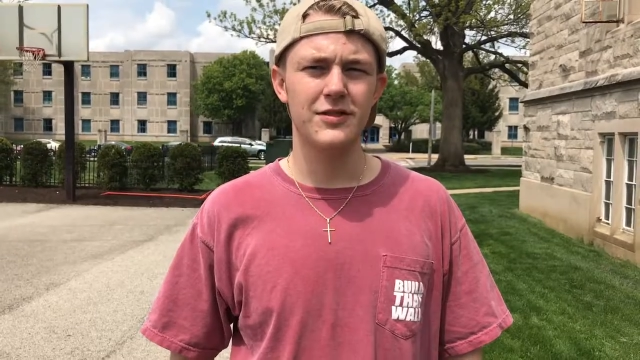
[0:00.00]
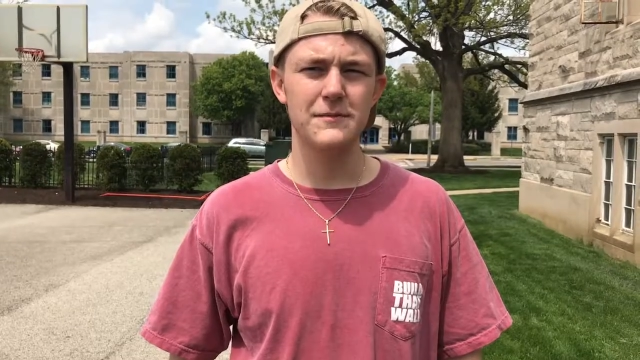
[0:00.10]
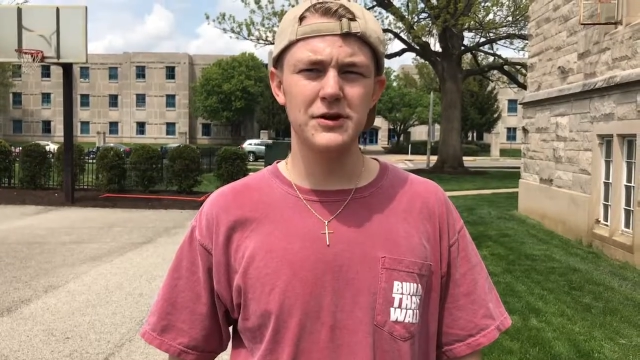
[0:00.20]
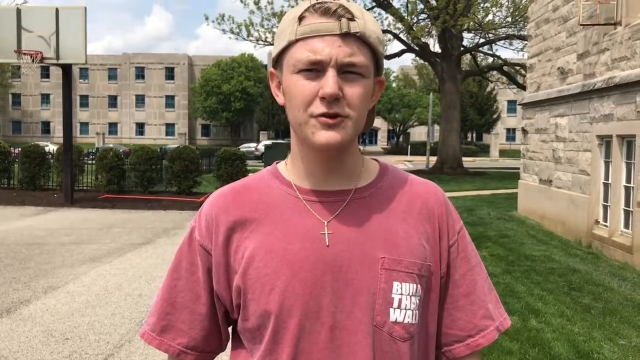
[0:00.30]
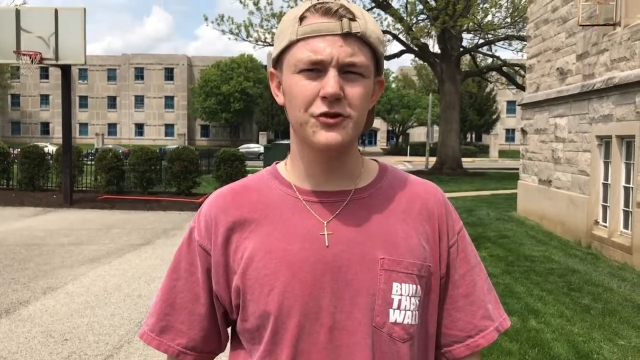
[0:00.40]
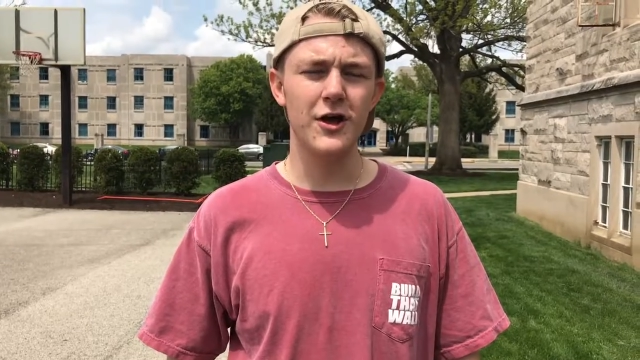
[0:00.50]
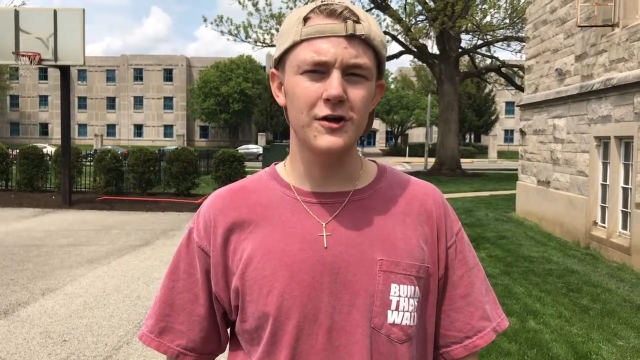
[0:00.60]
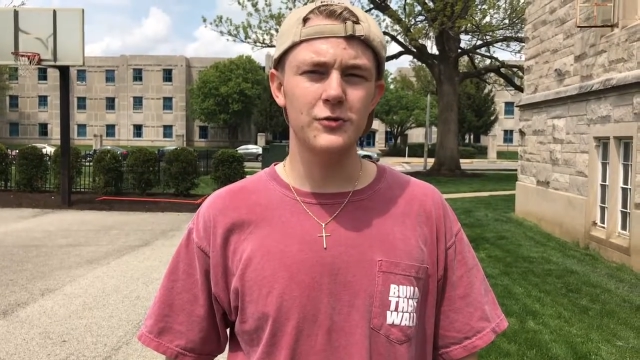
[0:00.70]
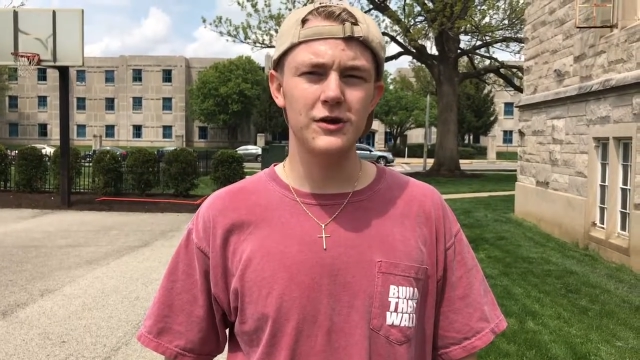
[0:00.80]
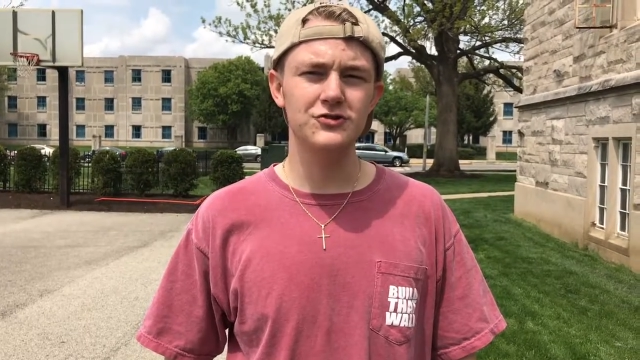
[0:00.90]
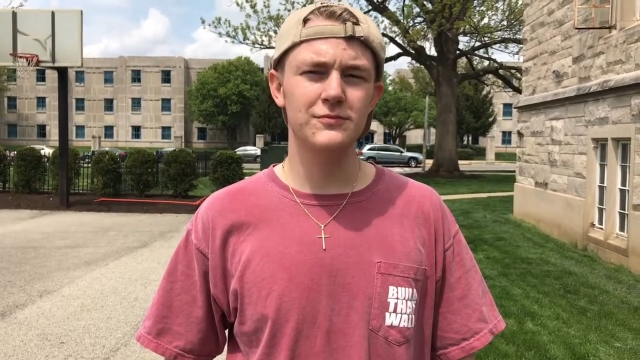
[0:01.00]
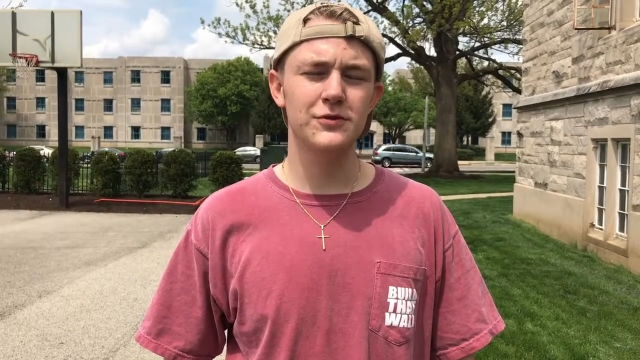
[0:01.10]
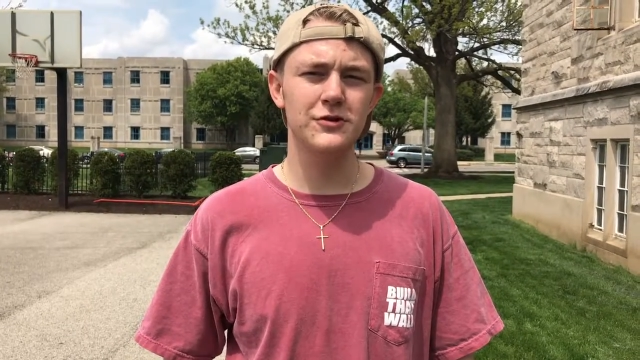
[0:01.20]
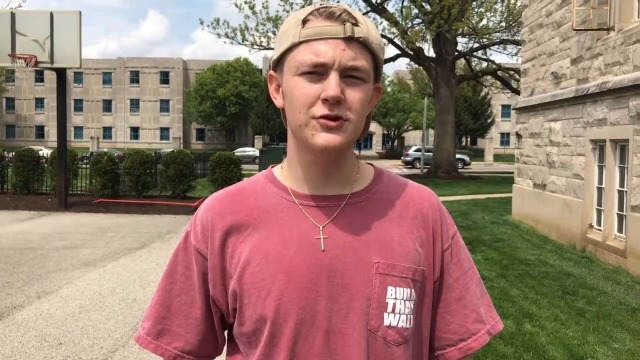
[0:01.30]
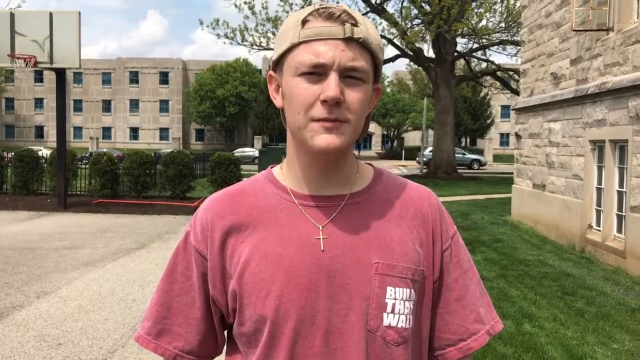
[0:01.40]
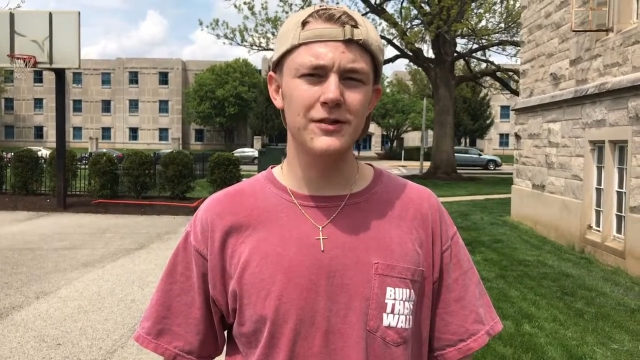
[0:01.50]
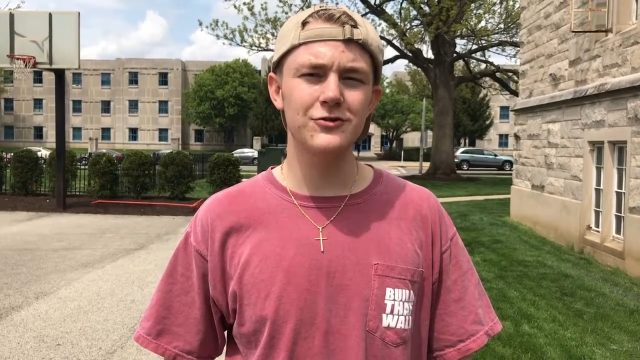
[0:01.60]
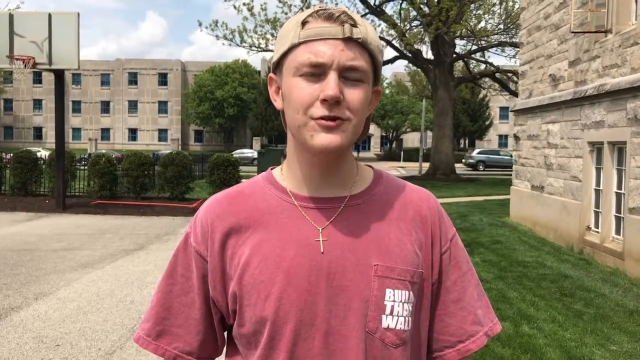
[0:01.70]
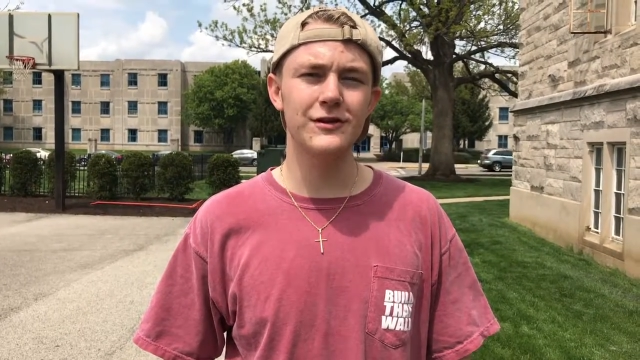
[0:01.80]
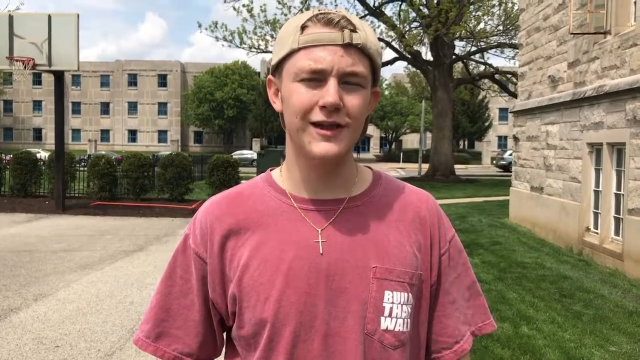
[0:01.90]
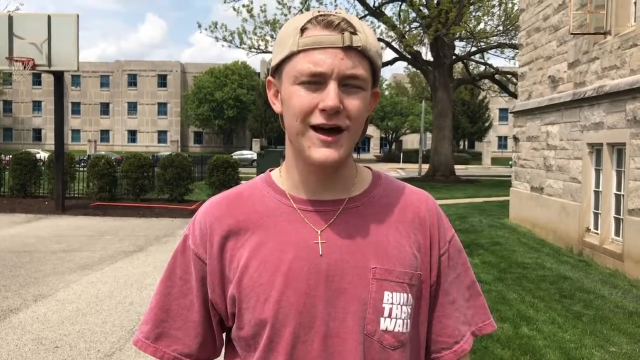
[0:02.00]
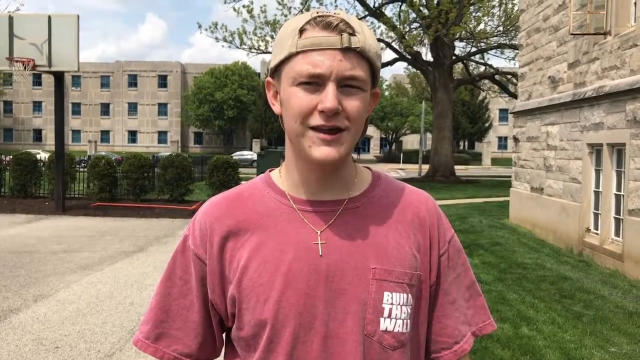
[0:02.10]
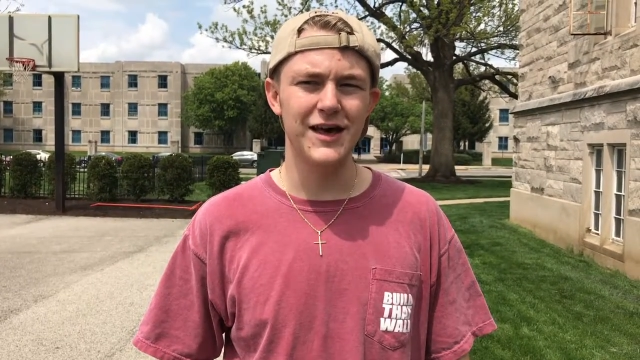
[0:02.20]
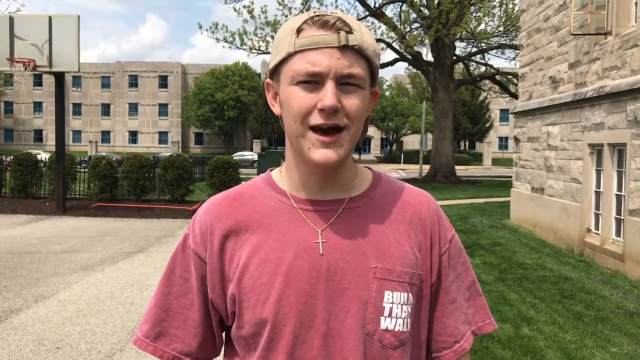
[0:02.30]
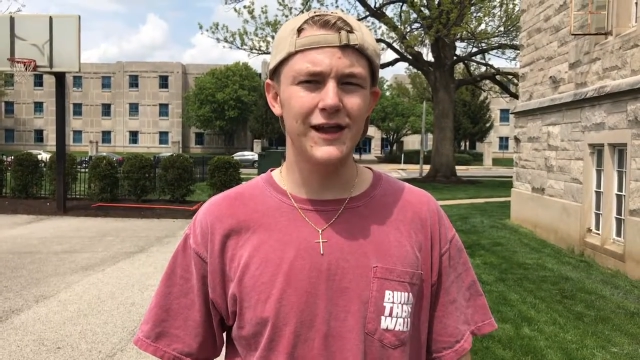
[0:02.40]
The Beer's law equation produced by the trend line